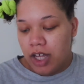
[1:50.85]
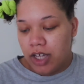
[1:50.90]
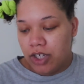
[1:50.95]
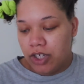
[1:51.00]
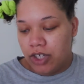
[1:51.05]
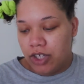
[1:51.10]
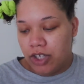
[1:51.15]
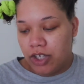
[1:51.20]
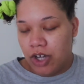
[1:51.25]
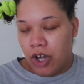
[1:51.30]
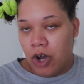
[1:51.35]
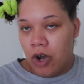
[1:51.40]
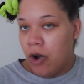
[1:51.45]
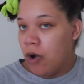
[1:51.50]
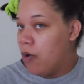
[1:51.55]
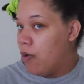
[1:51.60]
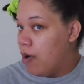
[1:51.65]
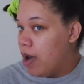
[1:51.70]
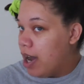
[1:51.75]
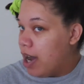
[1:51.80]

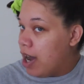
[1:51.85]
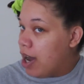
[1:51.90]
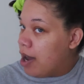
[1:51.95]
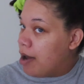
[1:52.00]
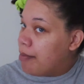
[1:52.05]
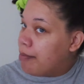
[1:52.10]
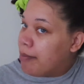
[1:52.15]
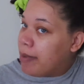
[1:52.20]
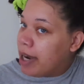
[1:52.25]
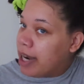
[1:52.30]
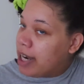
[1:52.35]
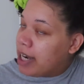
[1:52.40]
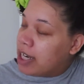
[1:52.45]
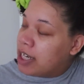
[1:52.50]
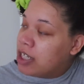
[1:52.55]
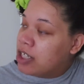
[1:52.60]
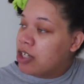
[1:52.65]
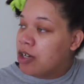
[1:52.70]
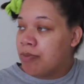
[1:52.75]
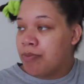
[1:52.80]
So um, my
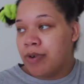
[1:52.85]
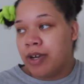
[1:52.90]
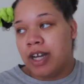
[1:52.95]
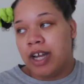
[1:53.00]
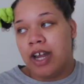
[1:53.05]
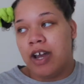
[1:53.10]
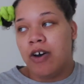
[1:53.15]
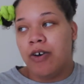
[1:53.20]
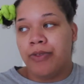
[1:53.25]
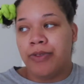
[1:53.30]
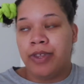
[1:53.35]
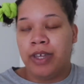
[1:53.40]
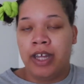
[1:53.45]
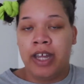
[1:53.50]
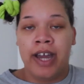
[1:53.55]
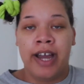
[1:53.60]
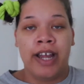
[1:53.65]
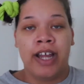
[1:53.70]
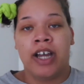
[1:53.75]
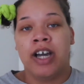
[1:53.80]
ends are pretty
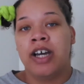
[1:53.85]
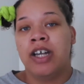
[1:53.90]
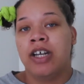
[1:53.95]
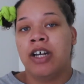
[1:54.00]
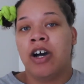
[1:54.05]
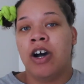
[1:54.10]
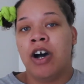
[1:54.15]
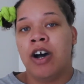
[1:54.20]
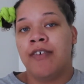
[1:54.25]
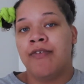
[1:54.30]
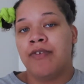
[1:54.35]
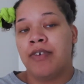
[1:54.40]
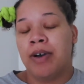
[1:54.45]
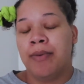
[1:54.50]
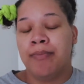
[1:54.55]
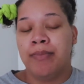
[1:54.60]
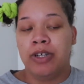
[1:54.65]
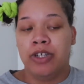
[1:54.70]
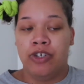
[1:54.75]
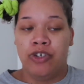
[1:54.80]
healthy. I cut off a
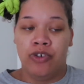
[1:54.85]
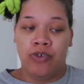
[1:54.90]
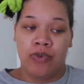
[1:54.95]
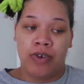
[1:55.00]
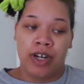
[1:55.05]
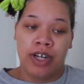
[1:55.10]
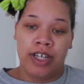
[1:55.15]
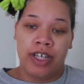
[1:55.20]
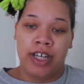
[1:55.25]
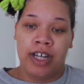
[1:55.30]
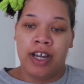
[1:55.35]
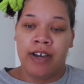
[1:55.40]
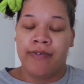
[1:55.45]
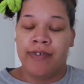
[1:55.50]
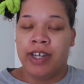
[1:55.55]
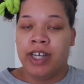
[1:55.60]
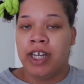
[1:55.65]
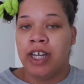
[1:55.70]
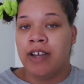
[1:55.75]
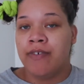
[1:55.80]
majority of
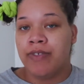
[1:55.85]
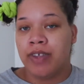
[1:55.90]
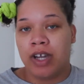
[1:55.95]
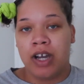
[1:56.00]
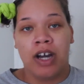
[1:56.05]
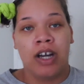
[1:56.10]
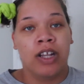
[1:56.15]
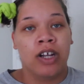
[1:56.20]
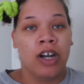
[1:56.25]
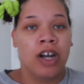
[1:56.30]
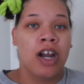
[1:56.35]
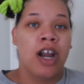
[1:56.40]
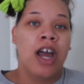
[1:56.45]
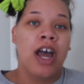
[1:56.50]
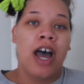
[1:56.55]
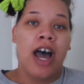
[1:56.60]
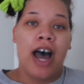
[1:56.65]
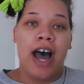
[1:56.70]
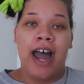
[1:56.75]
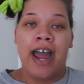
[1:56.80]
any of the color
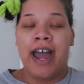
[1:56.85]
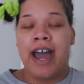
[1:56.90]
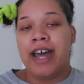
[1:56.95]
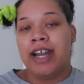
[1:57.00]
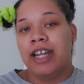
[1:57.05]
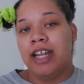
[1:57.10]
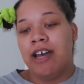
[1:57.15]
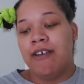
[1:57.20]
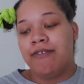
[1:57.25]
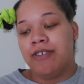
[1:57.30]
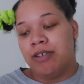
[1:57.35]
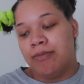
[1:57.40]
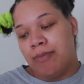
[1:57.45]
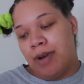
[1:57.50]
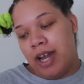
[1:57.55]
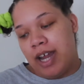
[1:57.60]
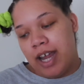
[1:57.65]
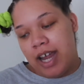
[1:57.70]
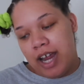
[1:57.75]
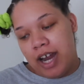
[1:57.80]
I had left in
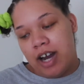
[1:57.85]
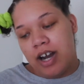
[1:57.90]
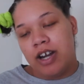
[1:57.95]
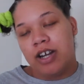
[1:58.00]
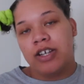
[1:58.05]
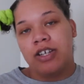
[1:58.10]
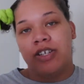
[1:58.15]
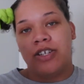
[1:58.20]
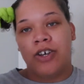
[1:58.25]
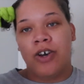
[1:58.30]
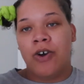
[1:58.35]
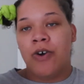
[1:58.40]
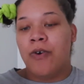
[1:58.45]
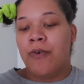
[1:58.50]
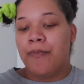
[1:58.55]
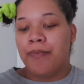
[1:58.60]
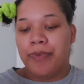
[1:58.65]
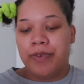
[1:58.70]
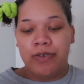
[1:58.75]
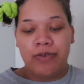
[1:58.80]
my hair.
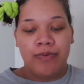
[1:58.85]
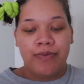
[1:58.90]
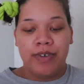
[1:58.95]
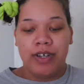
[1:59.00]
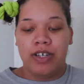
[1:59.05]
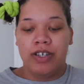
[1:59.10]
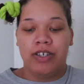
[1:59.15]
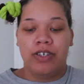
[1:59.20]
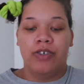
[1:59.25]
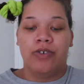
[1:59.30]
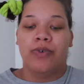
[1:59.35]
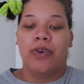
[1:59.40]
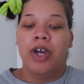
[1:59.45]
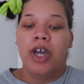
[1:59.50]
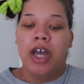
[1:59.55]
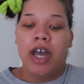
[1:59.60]
So this is what we're gonna do.